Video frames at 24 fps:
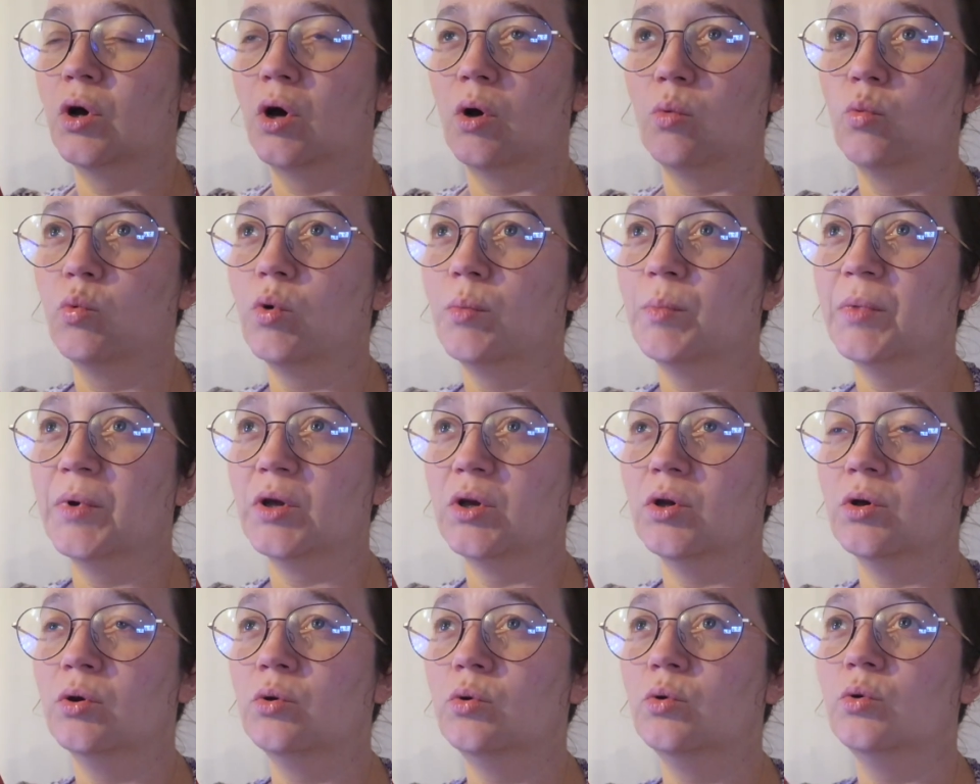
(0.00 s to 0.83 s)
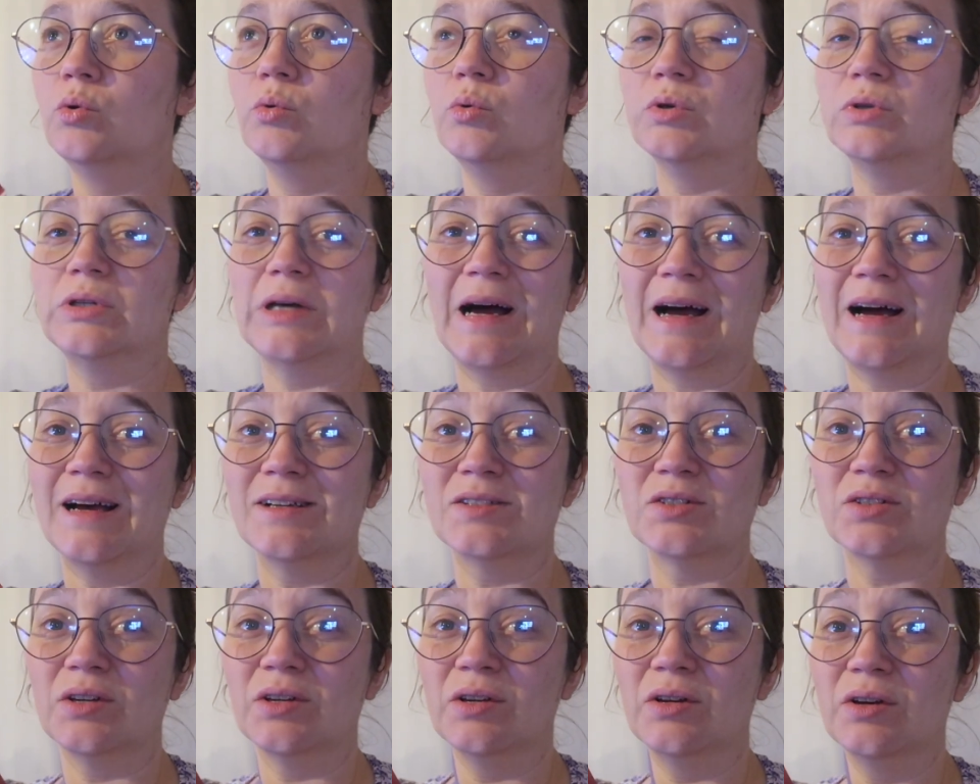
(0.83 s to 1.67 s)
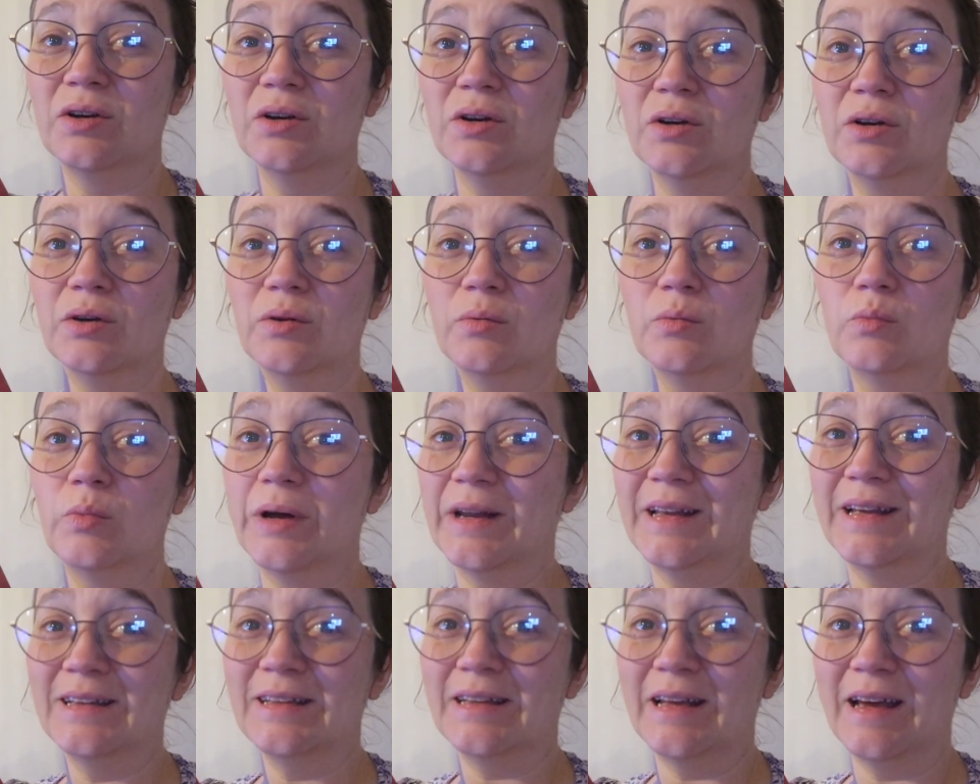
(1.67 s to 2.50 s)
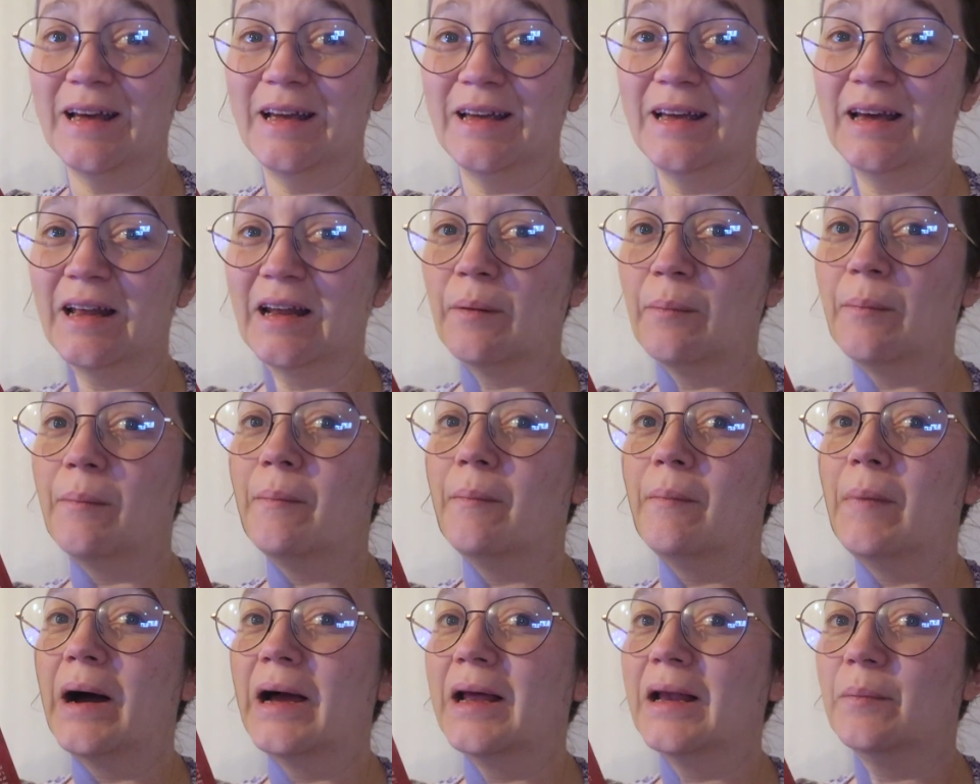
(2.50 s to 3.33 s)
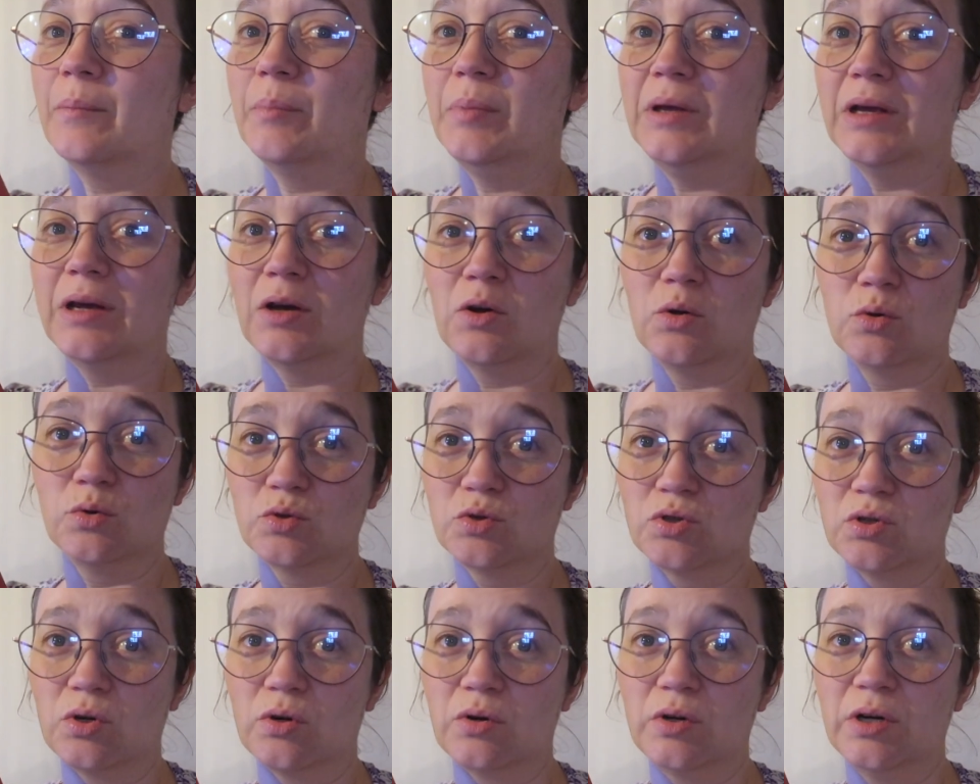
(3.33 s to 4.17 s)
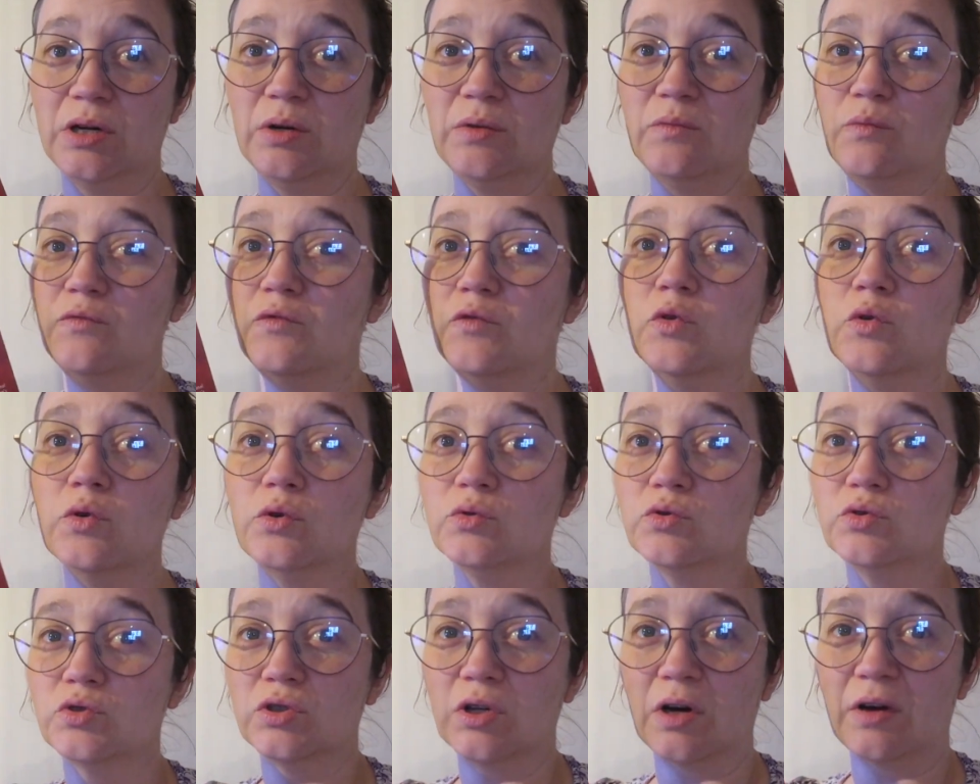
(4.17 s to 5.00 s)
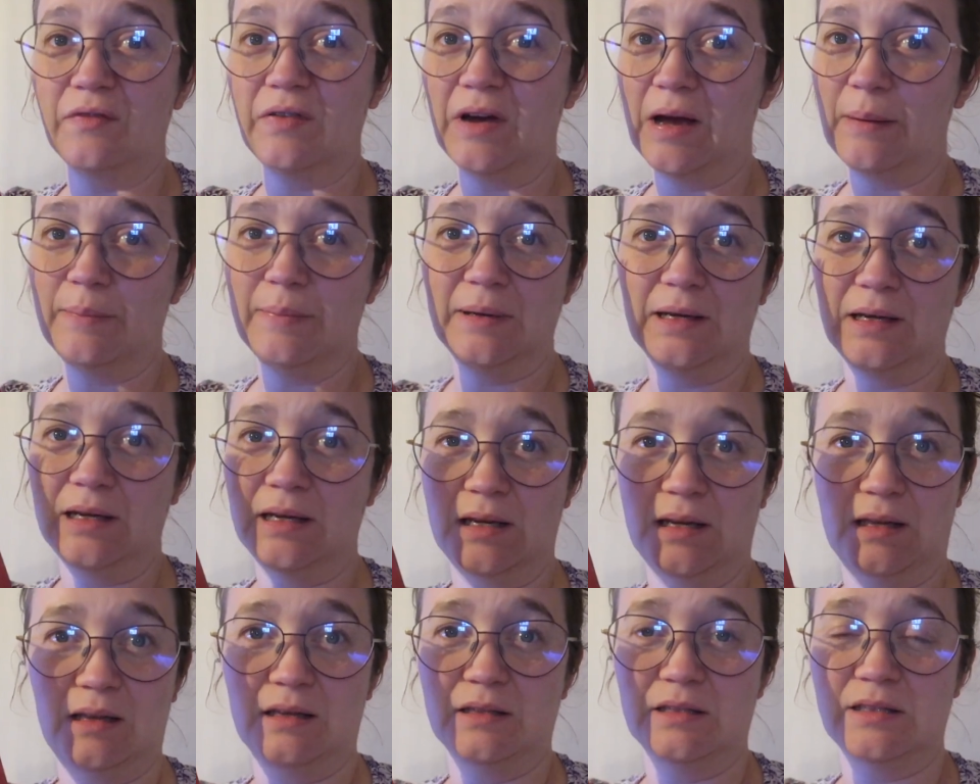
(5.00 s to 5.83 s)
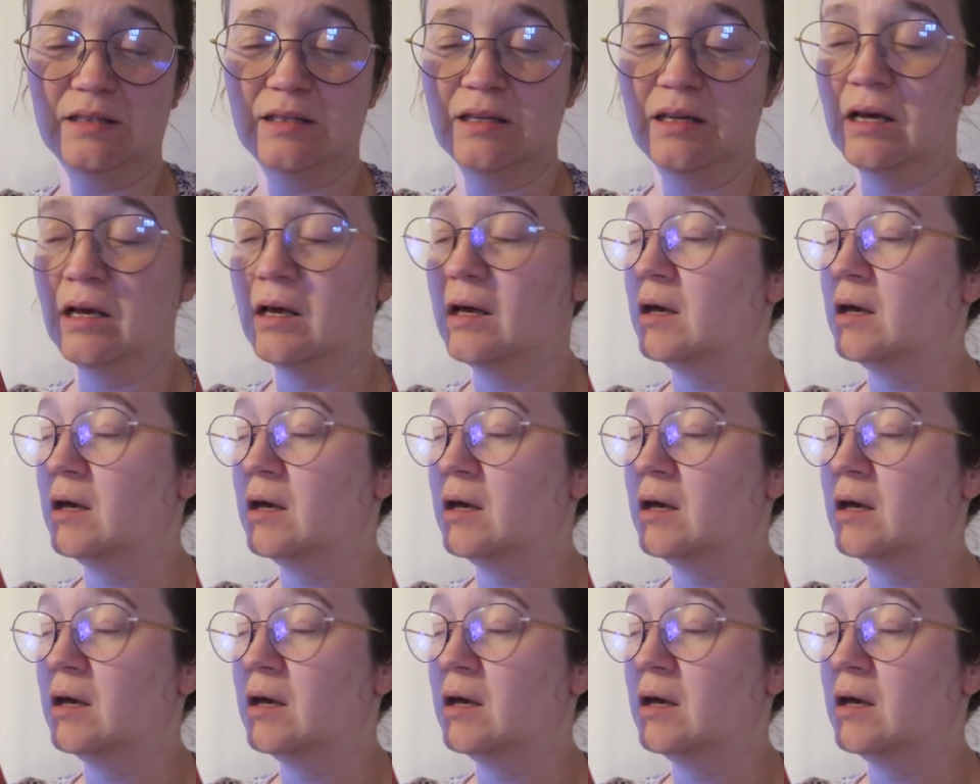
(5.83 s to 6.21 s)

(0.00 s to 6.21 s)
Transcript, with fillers: a woman who dies on her wedding day, and it might be a ghost story, voodoo stuff happening in this.